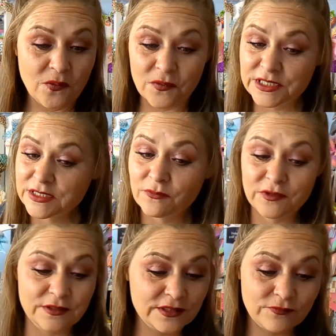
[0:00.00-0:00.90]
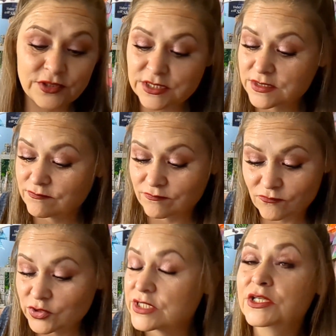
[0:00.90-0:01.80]
We're
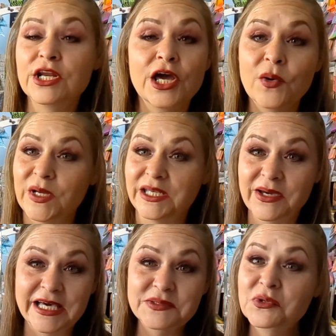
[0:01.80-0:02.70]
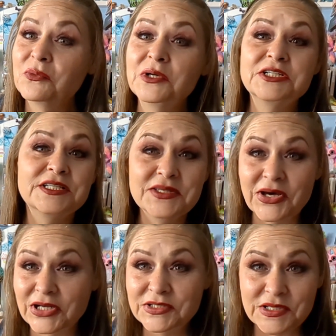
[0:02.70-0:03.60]
just gonna go in, guys. We're just
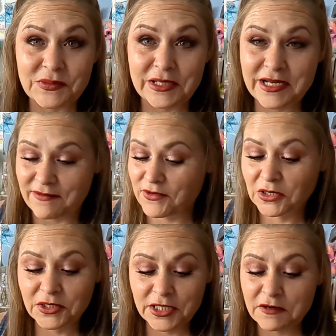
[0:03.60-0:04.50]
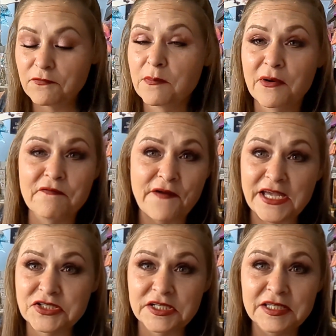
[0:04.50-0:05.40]
gonna do it. If you're looking for
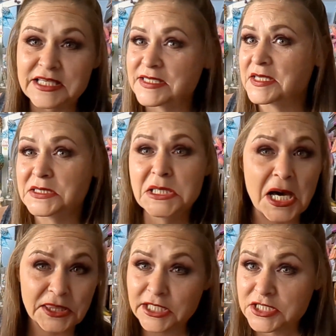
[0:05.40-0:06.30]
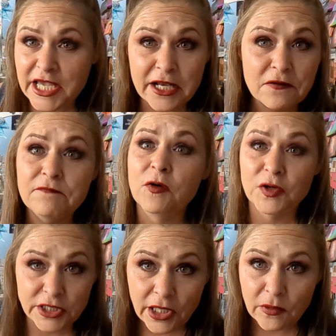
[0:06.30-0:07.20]
perfection, this is not the channel
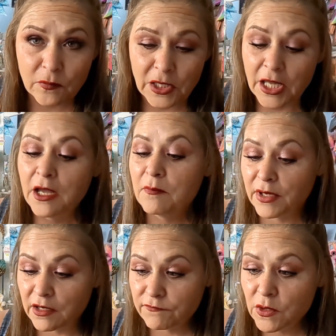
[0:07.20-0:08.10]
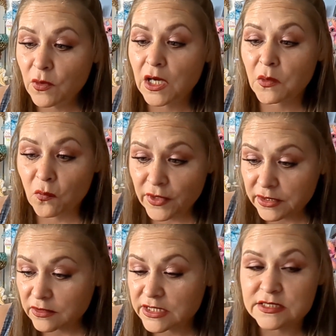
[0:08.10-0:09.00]
for you. But if you want
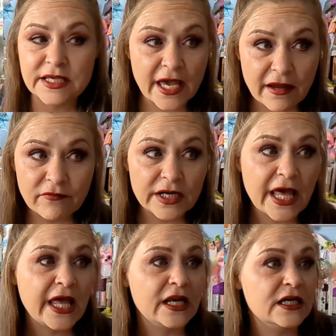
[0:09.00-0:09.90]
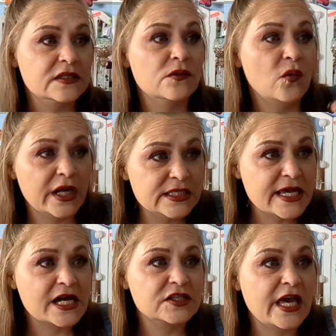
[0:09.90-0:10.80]
realness, everydayness, what is
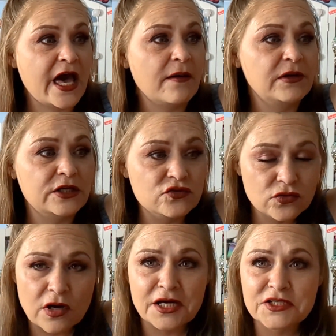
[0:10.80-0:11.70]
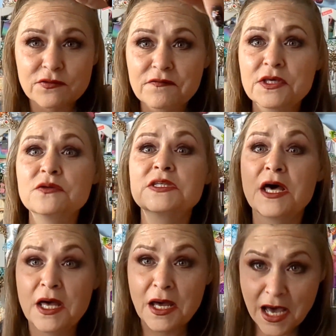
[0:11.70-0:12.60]
actually happening, true honest reviews,
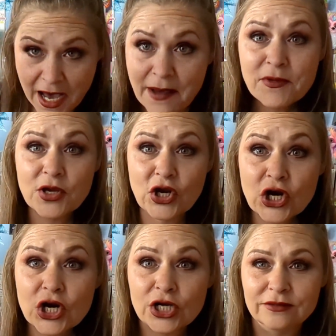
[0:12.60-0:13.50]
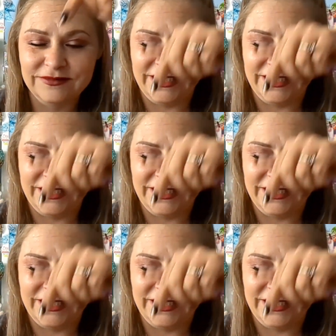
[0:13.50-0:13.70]
I'm your girl.